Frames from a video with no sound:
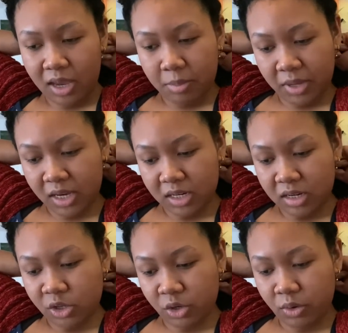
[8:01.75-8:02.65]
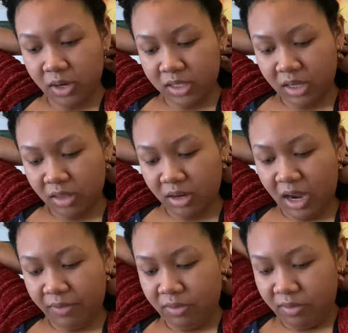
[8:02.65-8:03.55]
But I didn't show you guys the other
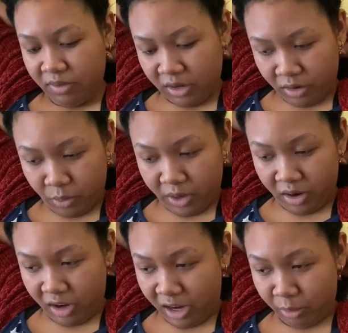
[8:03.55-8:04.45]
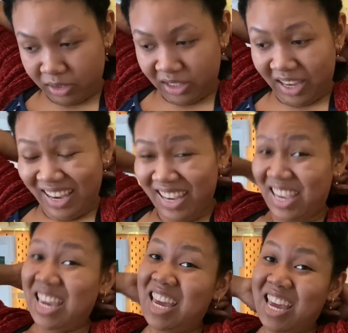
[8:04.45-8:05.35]
half of the video where I was like
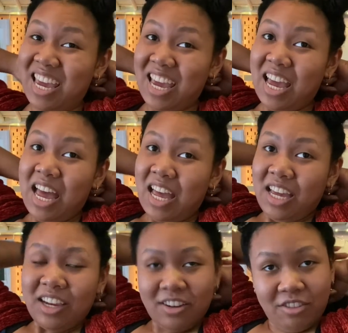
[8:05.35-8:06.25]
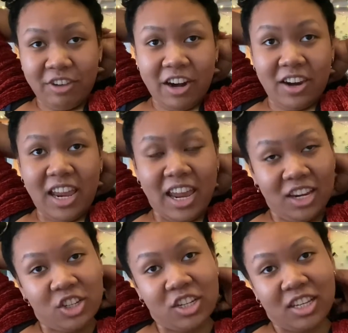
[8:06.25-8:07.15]
very
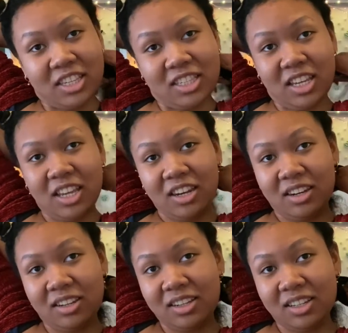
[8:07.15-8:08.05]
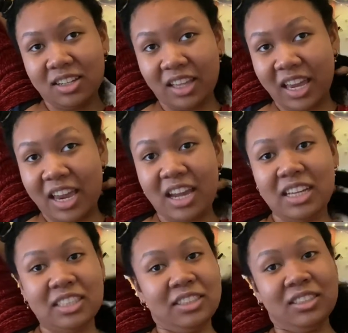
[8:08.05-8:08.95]
anxious and like,
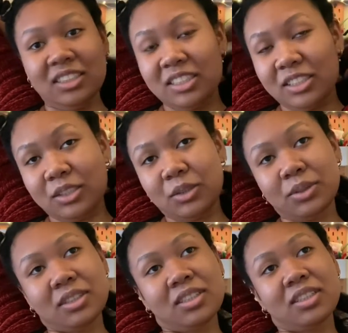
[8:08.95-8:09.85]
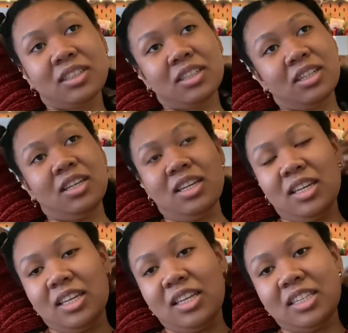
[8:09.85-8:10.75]
oh no,
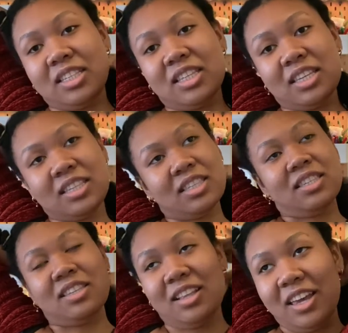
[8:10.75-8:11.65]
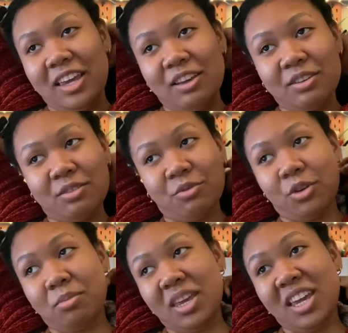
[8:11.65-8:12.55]
is this like for
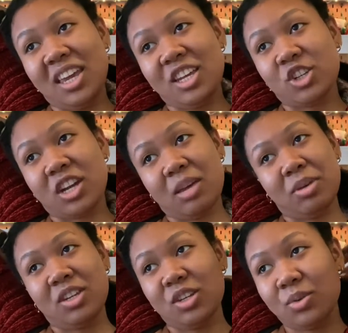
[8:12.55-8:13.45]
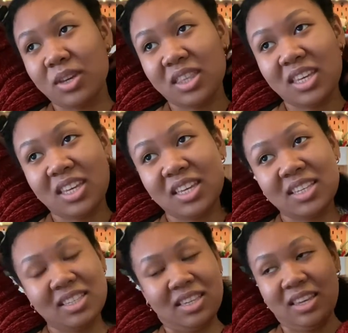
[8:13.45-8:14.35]
me? Should I be doing
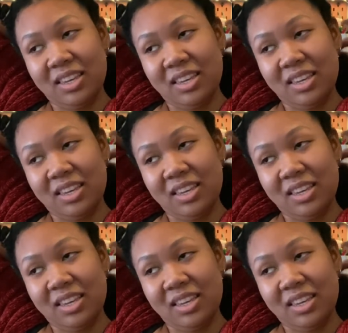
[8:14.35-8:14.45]
this?